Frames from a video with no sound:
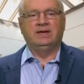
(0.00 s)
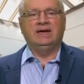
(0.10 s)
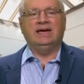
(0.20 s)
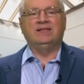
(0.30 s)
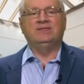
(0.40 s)

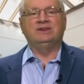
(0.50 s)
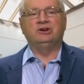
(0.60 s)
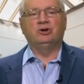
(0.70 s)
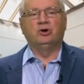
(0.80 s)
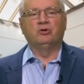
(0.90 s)
and then
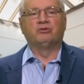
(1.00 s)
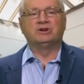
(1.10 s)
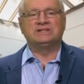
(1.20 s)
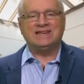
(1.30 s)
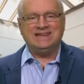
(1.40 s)
an
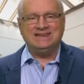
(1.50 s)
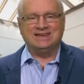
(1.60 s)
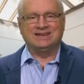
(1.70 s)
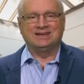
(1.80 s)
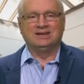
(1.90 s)

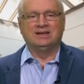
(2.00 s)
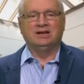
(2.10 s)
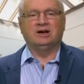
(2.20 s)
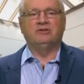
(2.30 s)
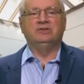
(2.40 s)
overtaking
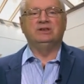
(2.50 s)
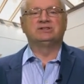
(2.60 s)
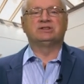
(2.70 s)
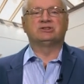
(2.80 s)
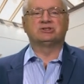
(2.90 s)
of
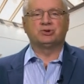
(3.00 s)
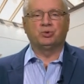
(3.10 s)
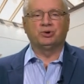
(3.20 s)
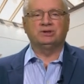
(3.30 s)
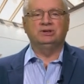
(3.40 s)
these
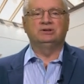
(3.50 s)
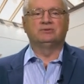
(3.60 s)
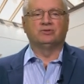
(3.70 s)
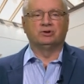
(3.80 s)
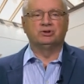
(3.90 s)
historically
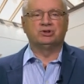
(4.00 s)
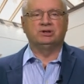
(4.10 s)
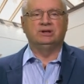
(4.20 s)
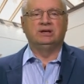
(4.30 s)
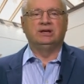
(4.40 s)

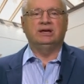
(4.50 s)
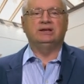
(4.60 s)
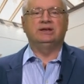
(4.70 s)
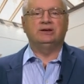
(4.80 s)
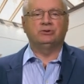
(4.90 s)
divergent and
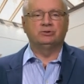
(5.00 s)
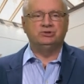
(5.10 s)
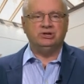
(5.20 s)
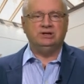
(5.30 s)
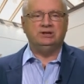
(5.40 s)

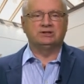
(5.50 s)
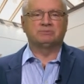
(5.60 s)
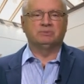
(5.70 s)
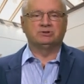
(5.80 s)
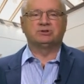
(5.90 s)
heterogeneous
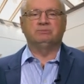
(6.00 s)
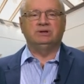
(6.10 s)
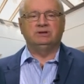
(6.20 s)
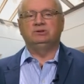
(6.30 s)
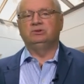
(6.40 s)
Muslim,
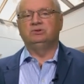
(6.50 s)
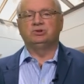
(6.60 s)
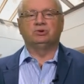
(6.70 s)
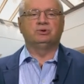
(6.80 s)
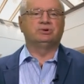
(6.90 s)
Hindu,
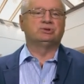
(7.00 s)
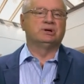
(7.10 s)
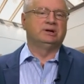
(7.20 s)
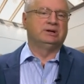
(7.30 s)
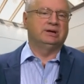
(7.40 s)
Jewish,
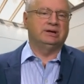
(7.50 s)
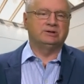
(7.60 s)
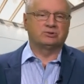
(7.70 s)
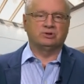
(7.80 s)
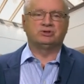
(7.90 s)
and
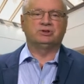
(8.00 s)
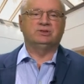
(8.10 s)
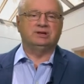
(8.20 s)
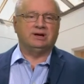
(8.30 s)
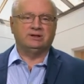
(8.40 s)
Christian
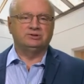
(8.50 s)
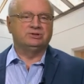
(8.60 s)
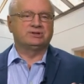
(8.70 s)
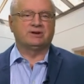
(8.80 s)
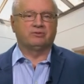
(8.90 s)

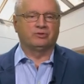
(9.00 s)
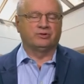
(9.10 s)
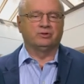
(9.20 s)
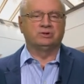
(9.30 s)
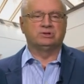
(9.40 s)
theologies I've
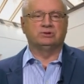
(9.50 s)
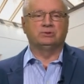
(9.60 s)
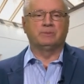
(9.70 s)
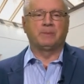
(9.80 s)
referred to.